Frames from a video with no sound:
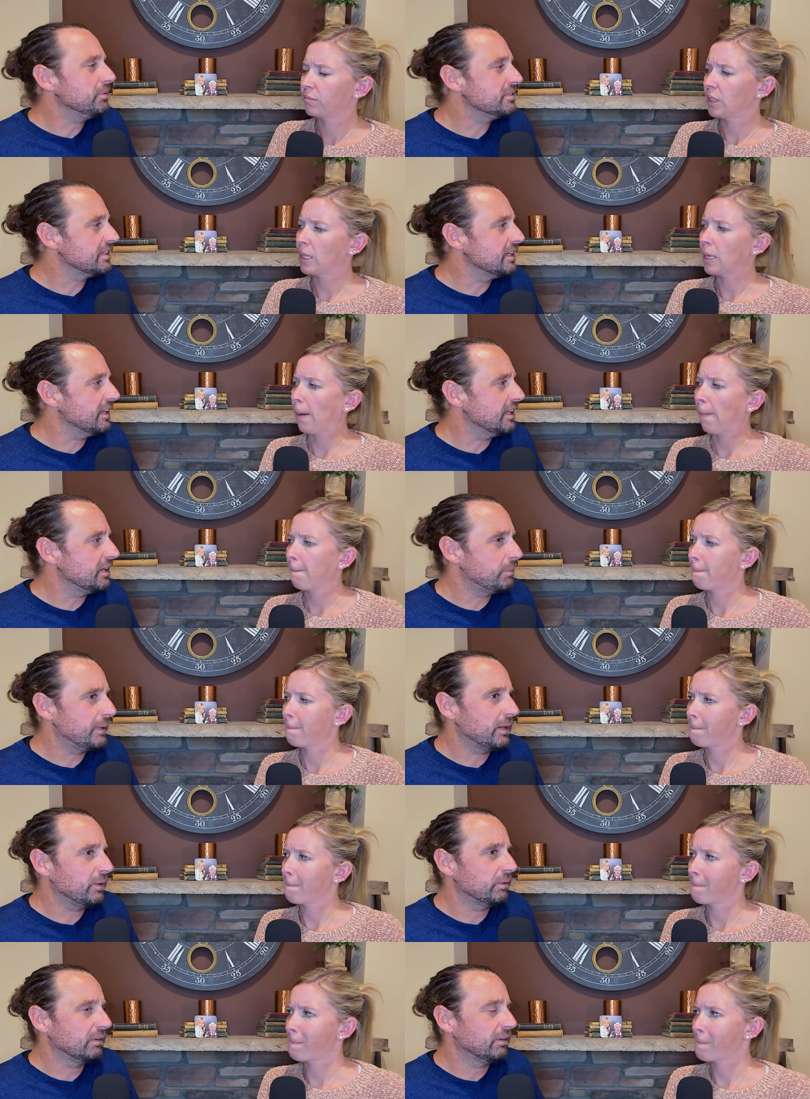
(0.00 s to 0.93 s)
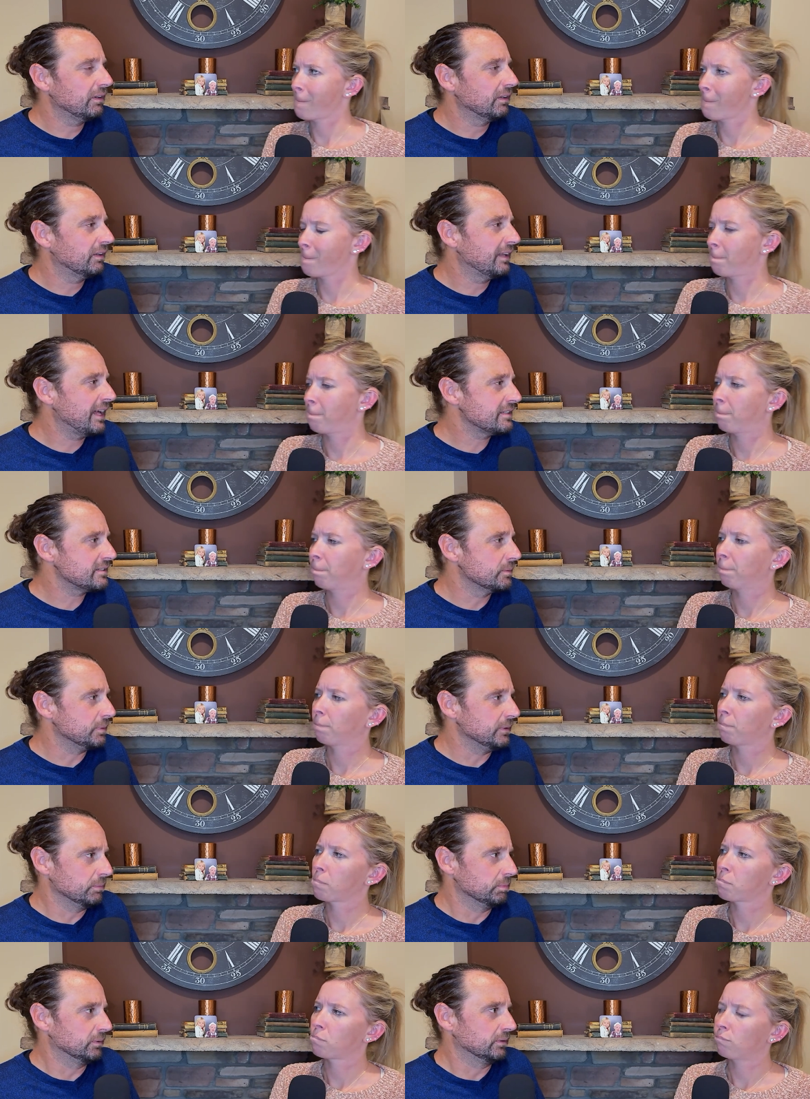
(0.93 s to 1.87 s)
Speaker 1: say yeah. that about Lots of
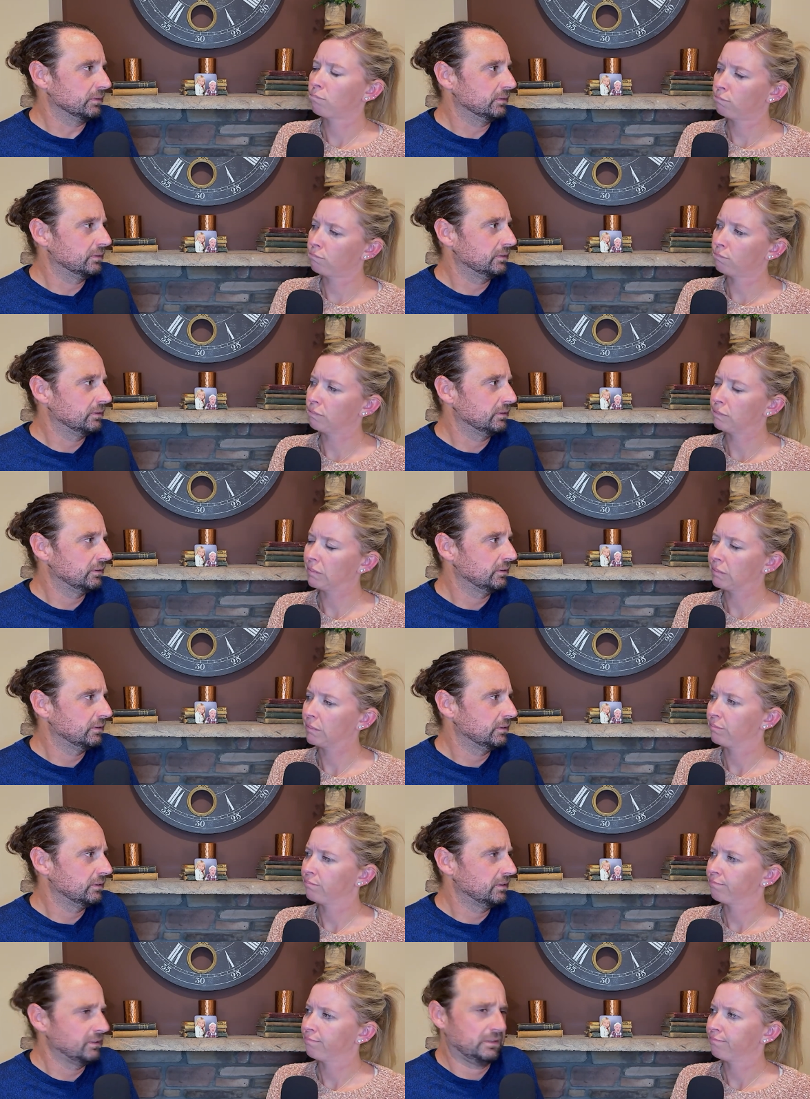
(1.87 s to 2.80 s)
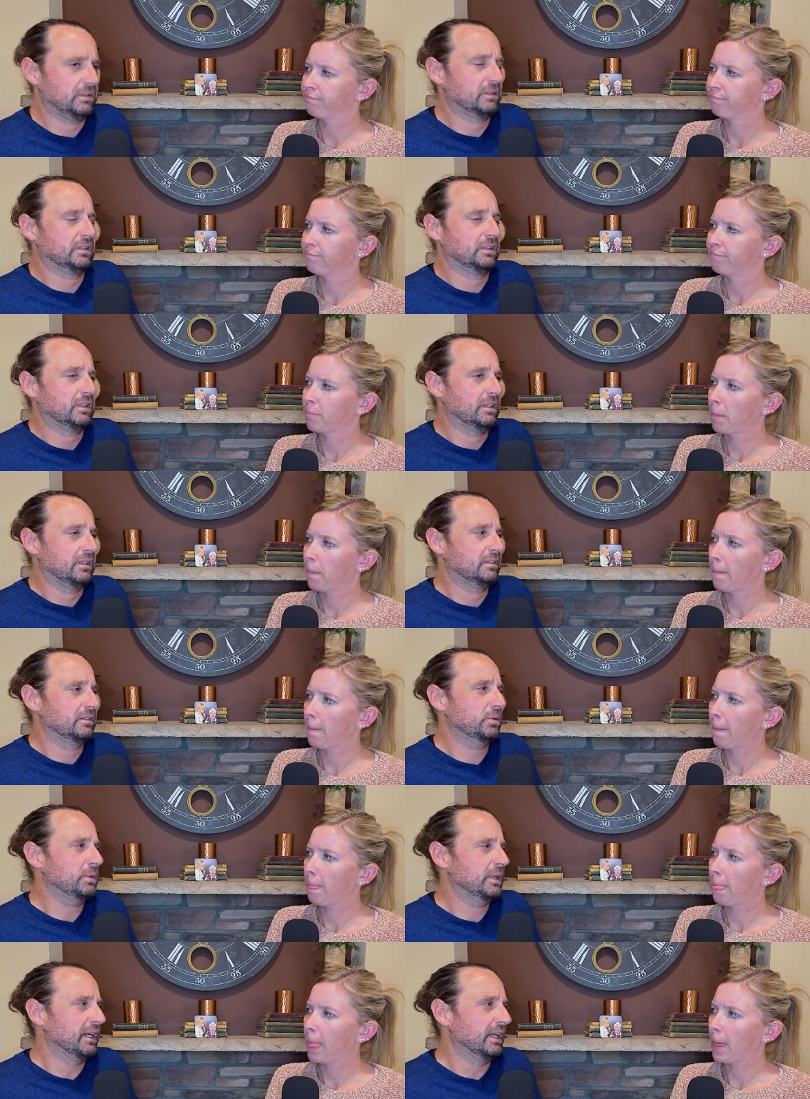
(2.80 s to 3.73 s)
people. Hmm. So
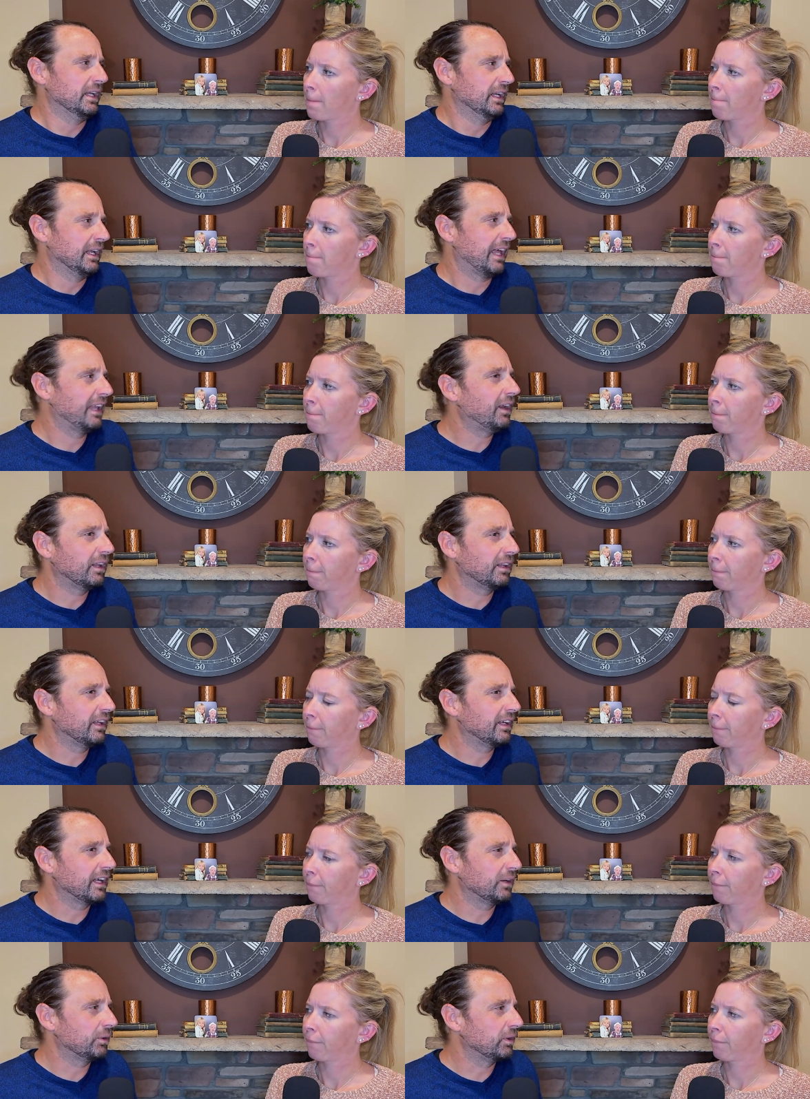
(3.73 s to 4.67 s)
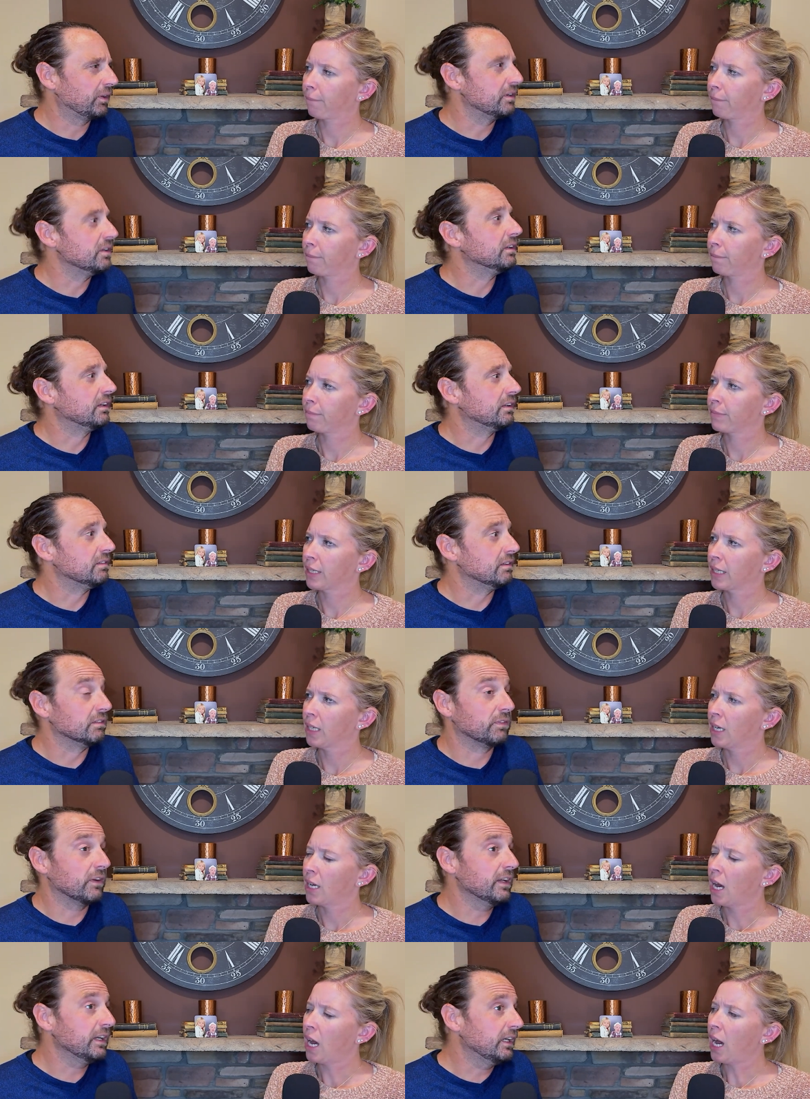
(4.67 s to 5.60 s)
what? I, like I don't know. She's
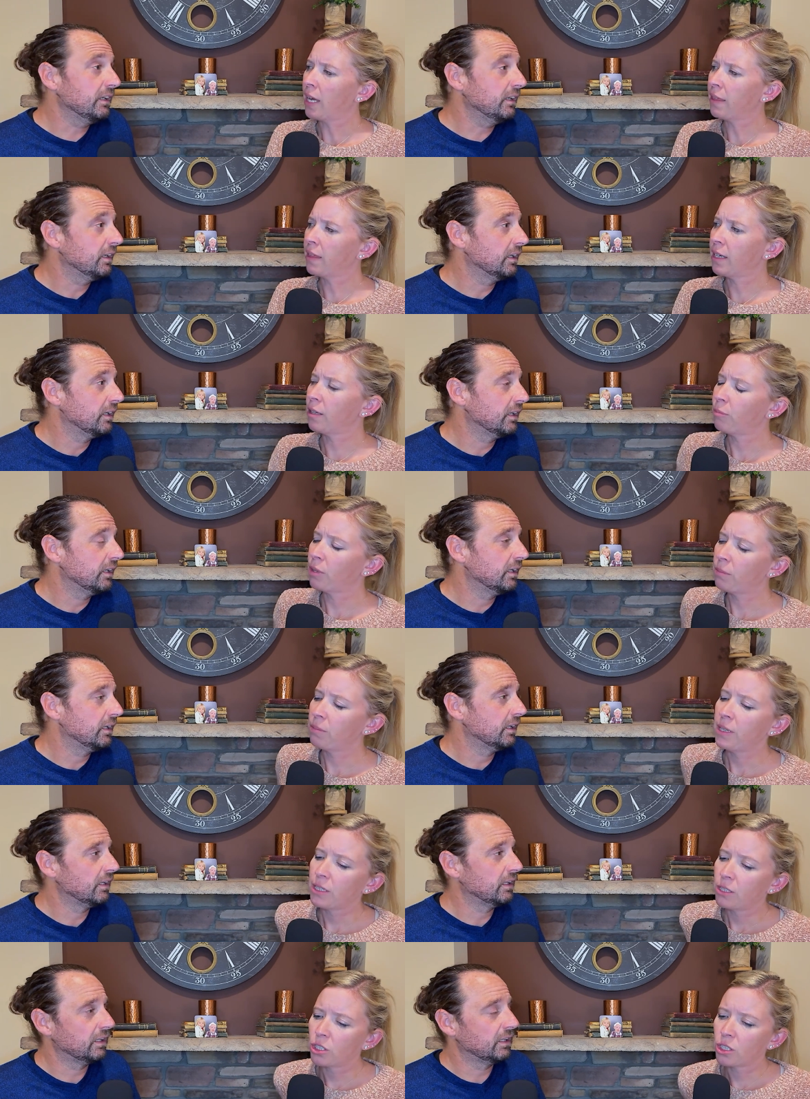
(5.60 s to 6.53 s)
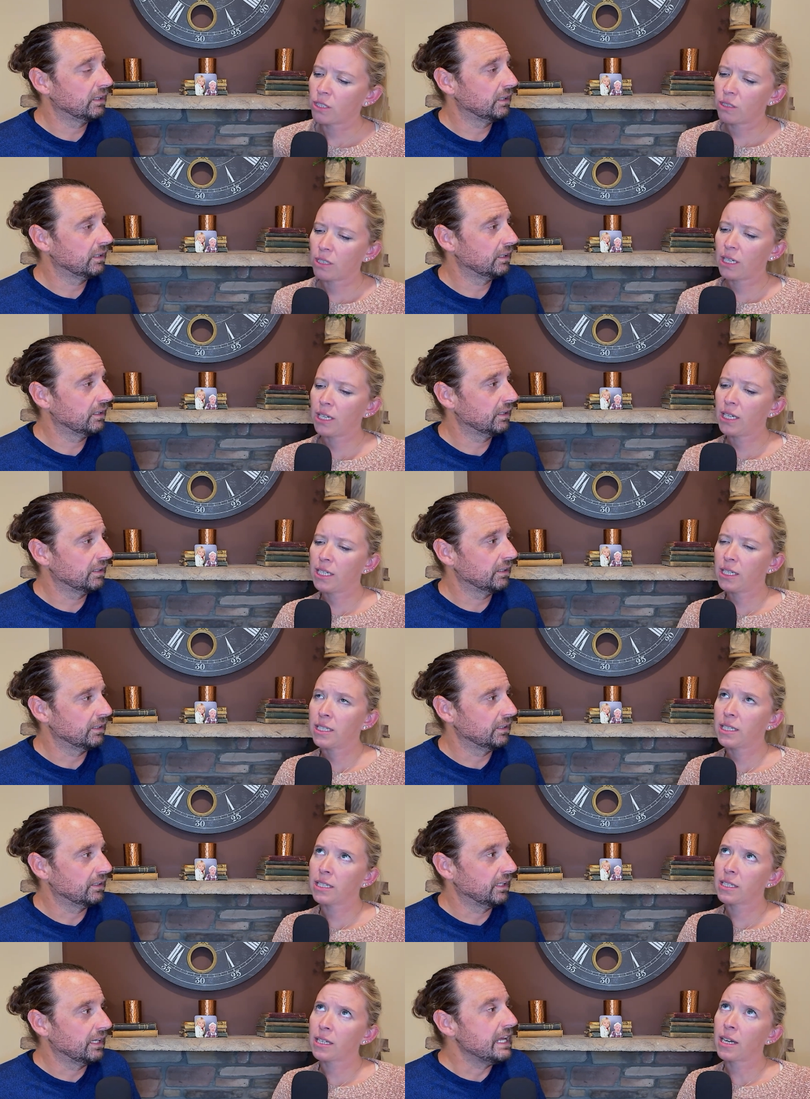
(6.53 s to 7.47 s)
funny. I
Speaker 2: think maybe it just
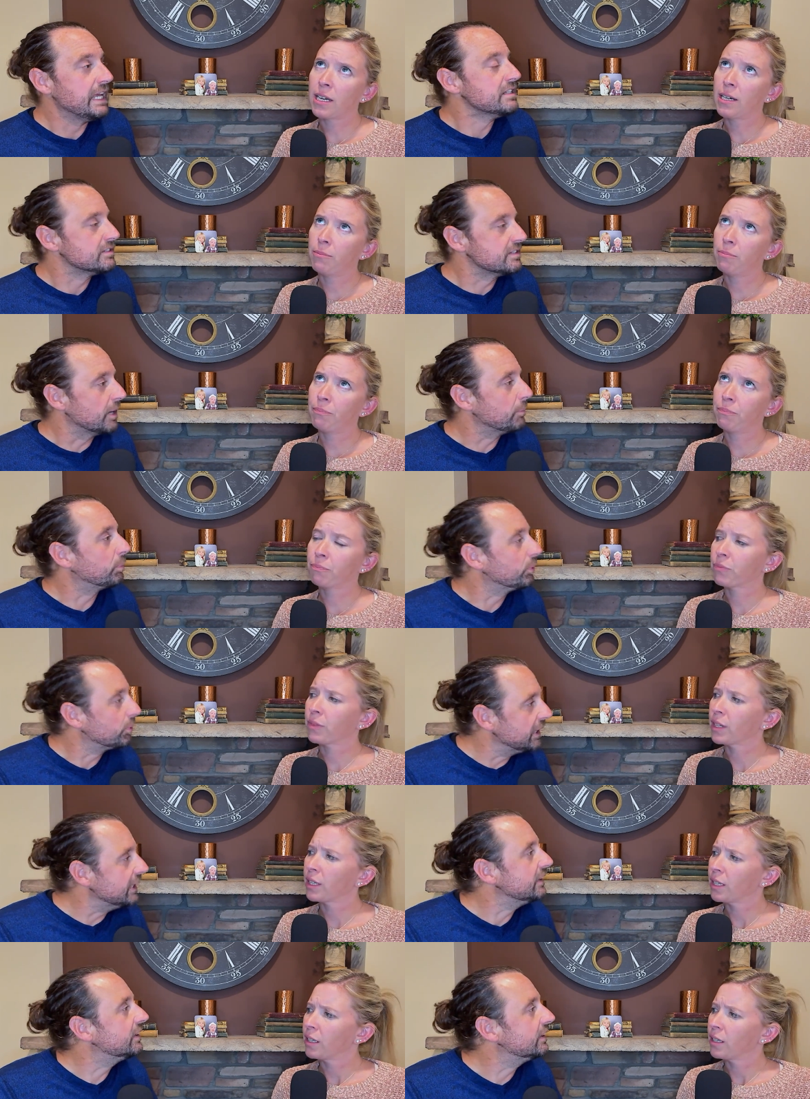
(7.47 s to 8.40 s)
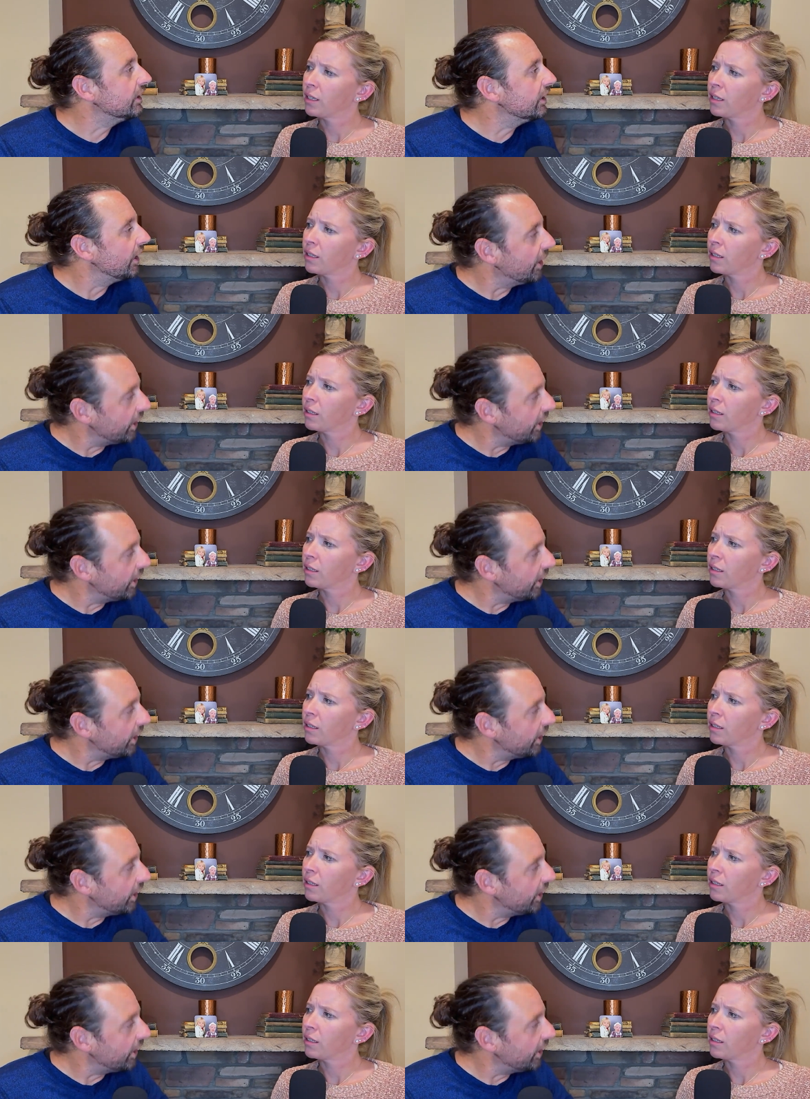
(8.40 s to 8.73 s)
is um,
Speaker 1: separate the